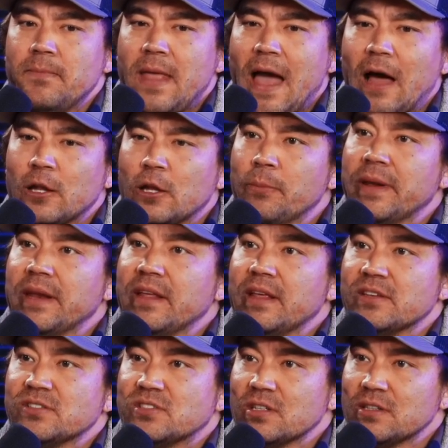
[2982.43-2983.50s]
element
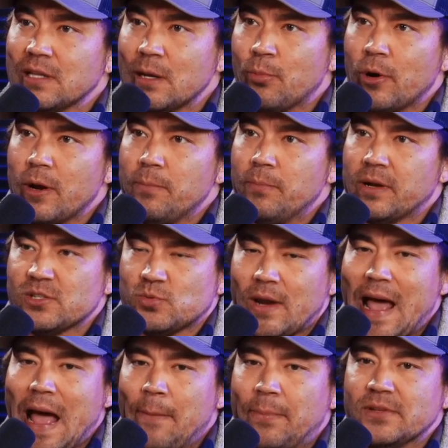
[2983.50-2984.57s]
is deliberate, because what
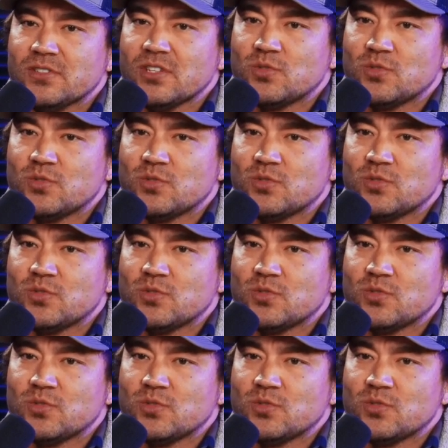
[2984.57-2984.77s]
happens